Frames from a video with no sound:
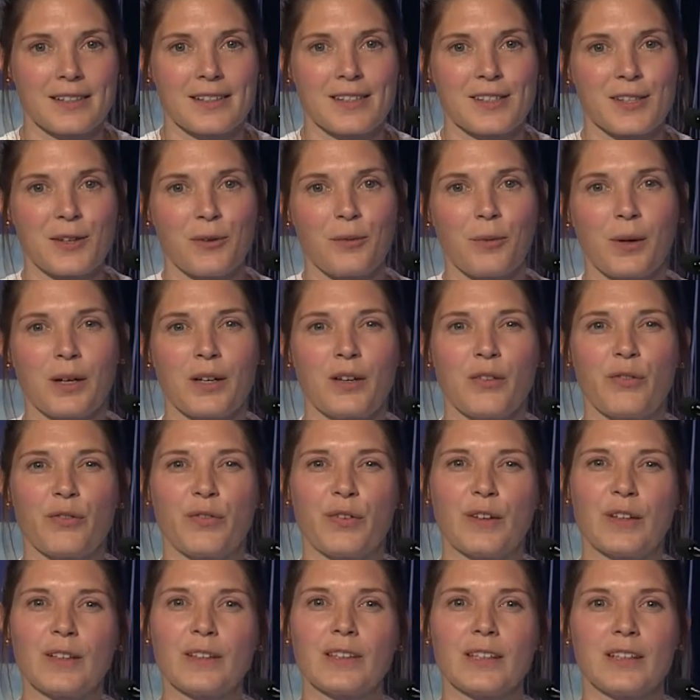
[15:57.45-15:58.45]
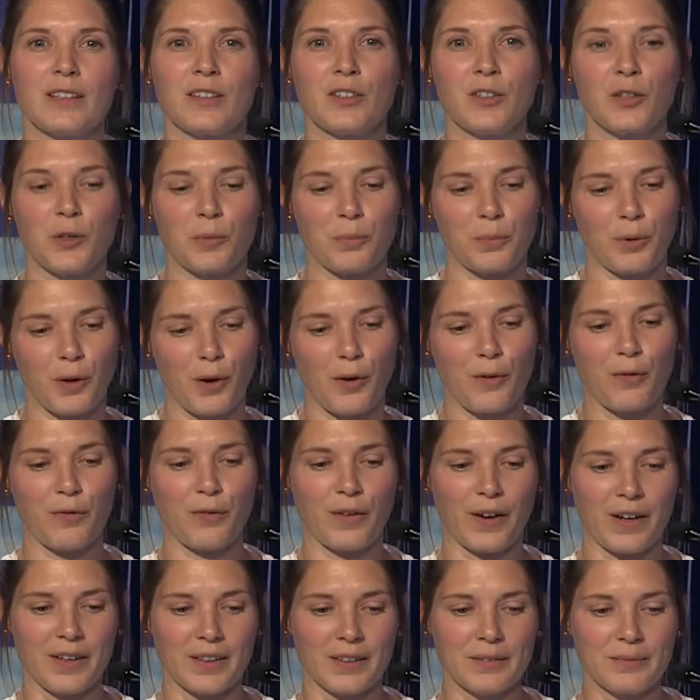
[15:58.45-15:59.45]
So when you filled in your
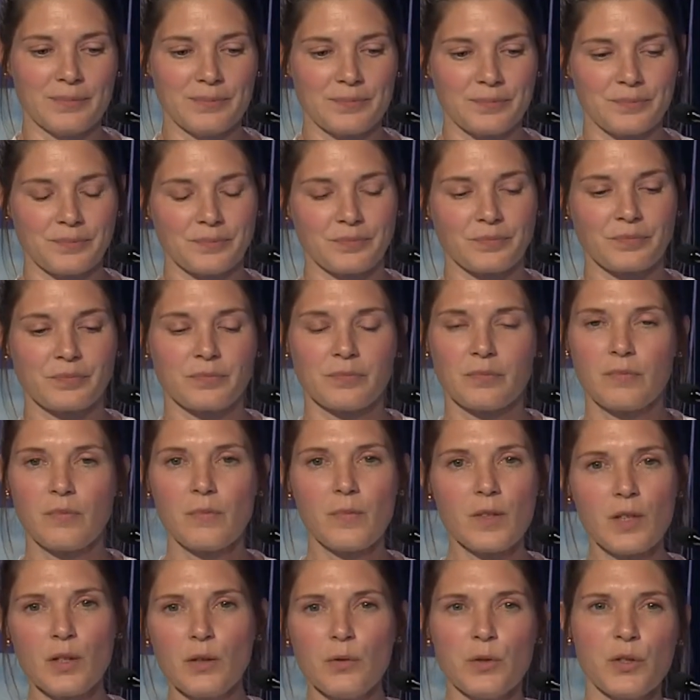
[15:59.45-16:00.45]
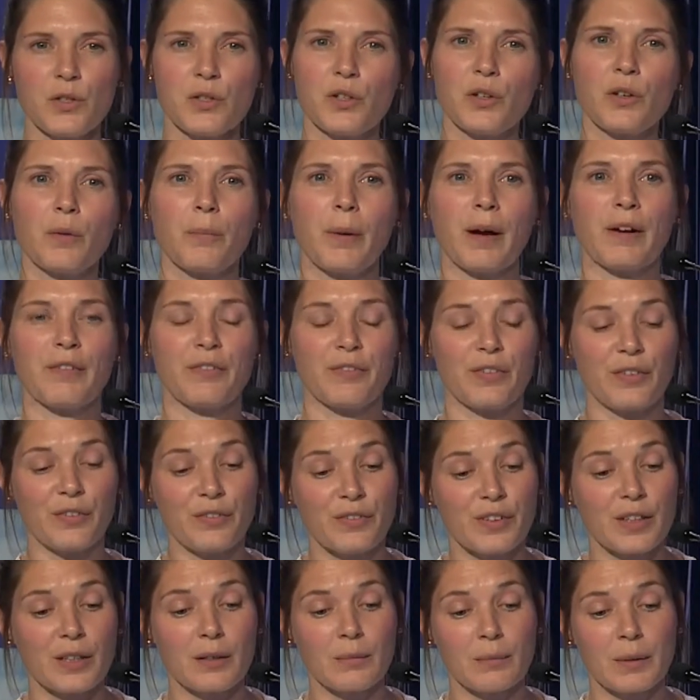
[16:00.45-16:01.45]
profile, which took about
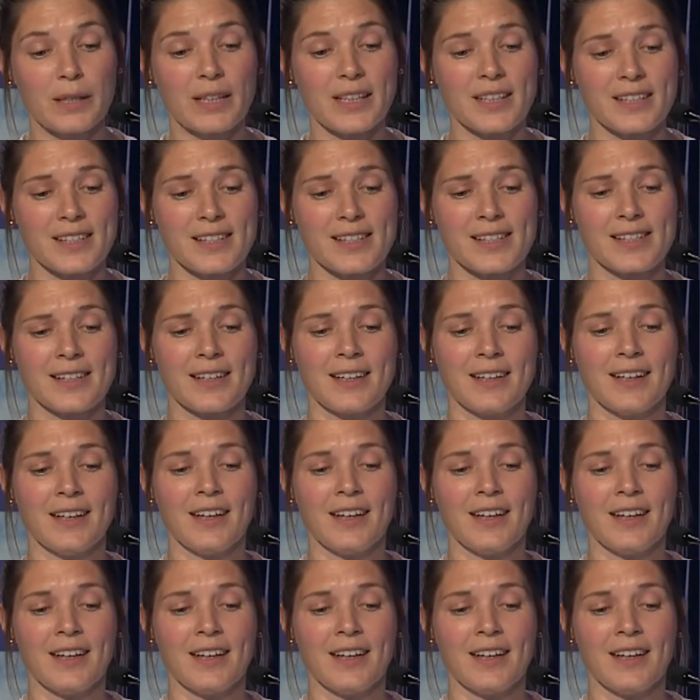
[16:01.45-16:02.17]
15 minutes,